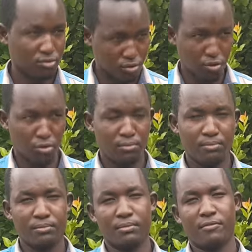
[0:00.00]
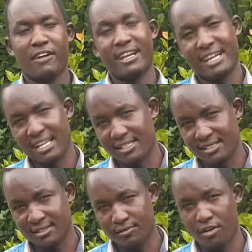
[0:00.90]
to fundraise
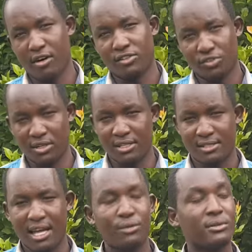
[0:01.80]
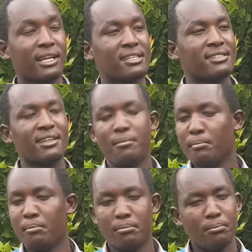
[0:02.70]
for our students. And we raised
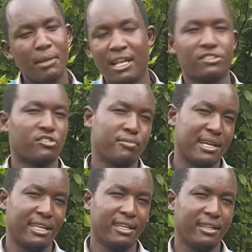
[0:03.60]
millions of money.